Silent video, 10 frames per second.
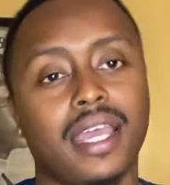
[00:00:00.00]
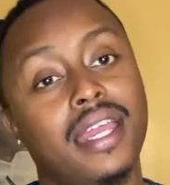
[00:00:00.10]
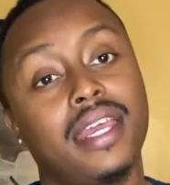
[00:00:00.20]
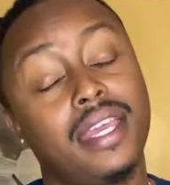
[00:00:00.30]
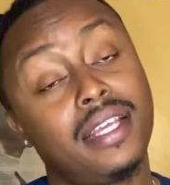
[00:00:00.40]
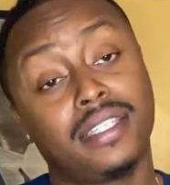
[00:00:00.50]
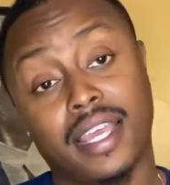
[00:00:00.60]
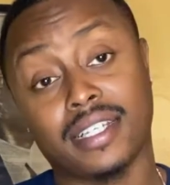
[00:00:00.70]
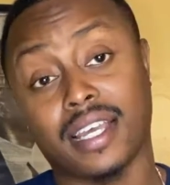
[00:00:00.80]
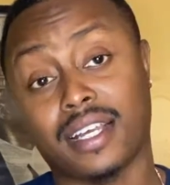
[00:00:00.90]
And it is
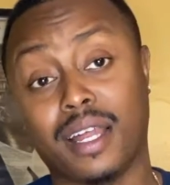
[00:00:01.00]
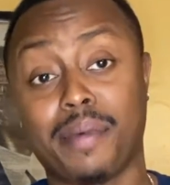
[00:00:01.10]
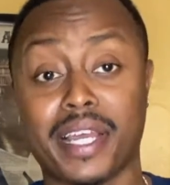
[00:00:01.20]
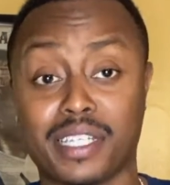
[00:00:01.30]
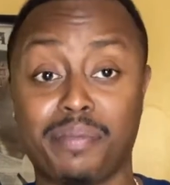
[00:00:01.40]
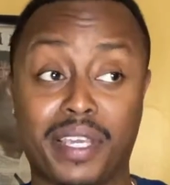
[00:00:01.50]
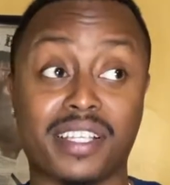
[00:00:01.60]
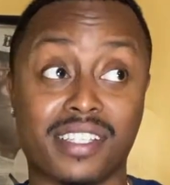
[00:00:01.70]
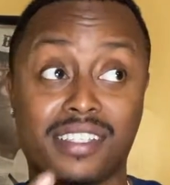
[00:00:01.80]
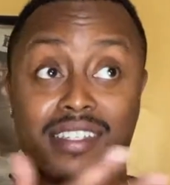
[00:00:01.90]
anticlimactic because it's